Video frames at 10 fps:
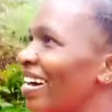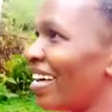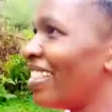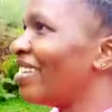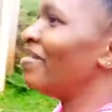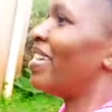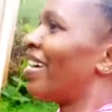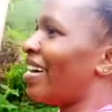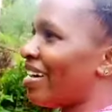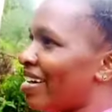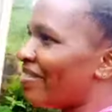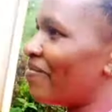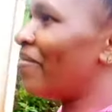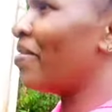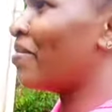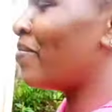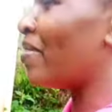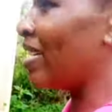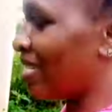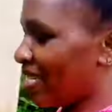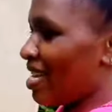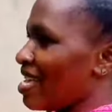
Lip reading: And then we have what?